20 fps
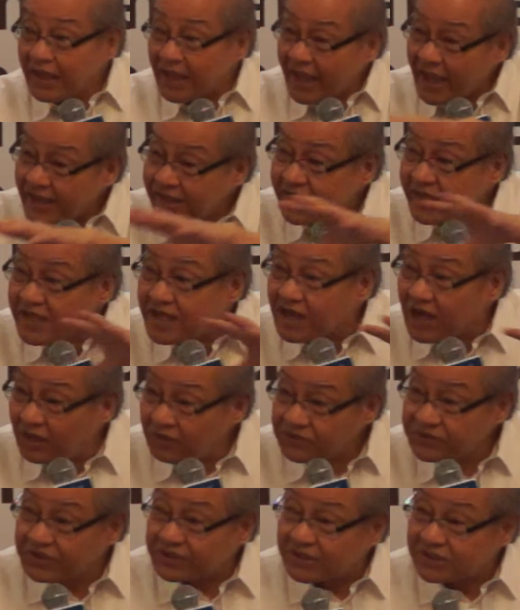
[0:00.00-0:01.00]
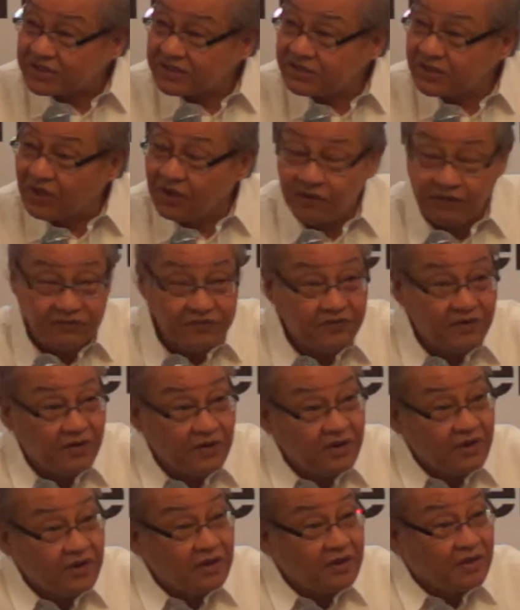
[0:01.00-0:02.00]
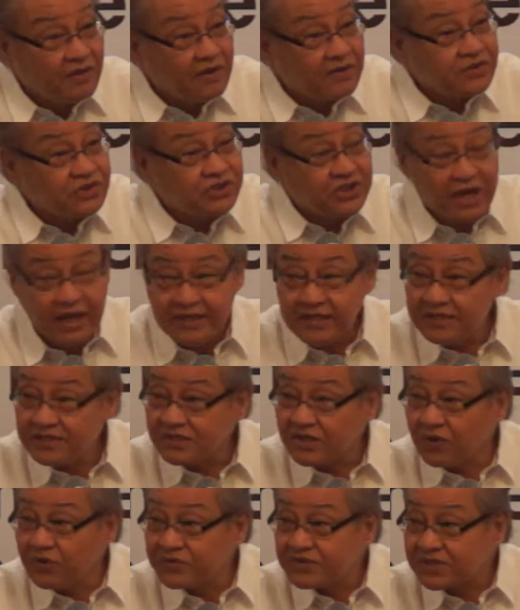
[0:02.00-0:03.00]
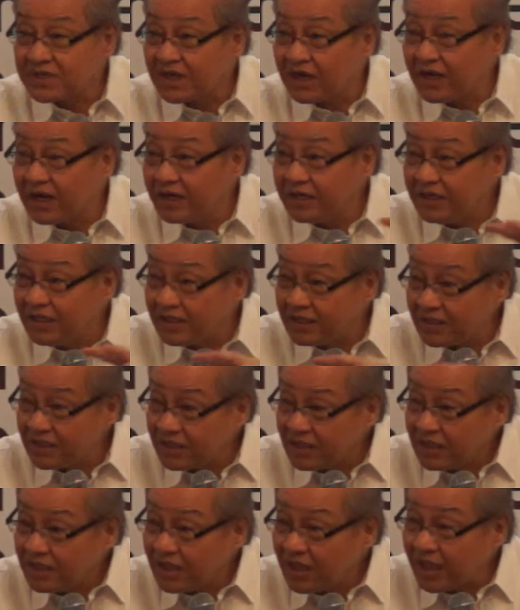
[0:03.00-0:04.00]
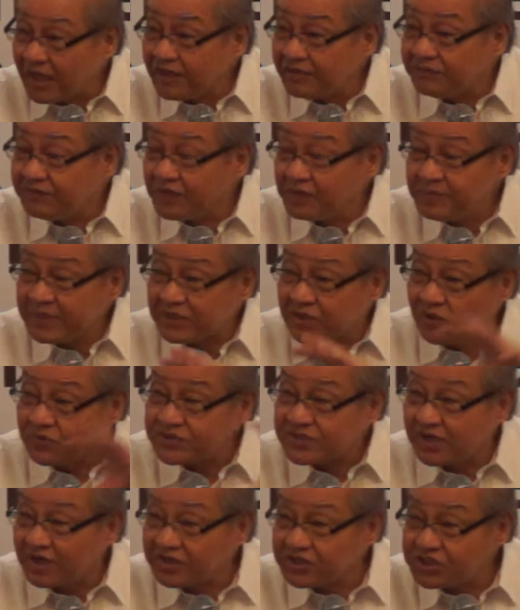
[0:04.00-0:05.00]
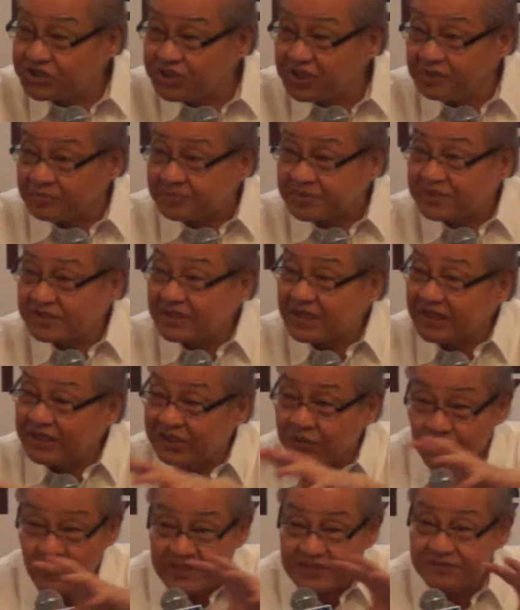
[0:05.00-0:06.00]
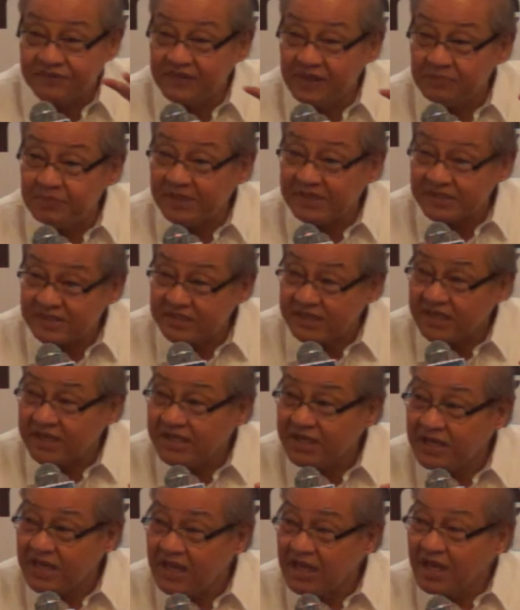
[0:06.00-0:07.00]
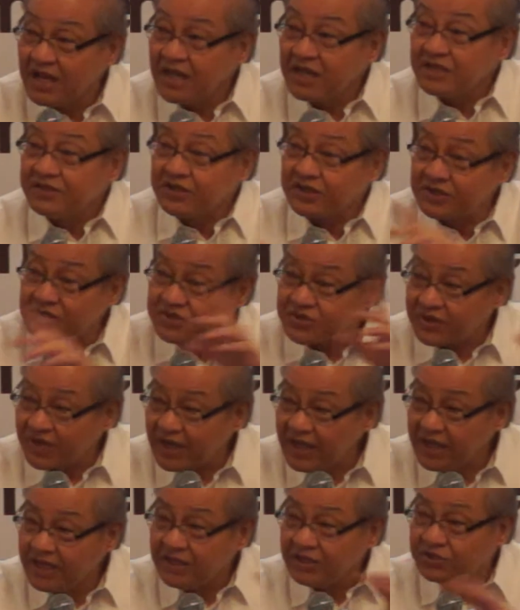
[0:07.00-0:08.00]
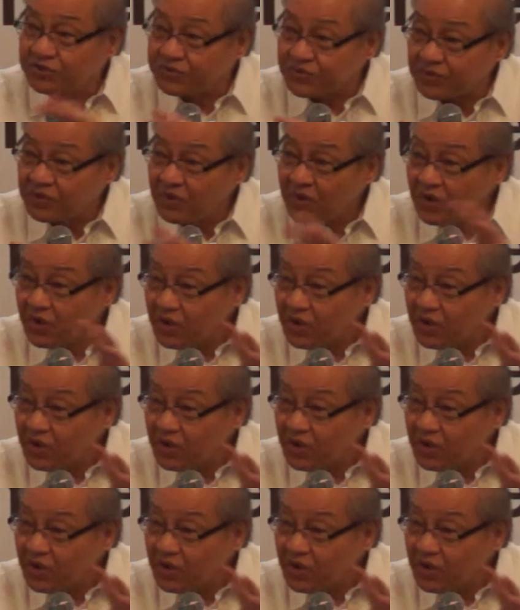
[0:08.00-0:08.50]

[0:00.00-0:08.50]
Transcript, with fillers: any encounters of Chinese Coast Guard and Philippine Coast Guard ships in the West Philippine Sea, they're trying to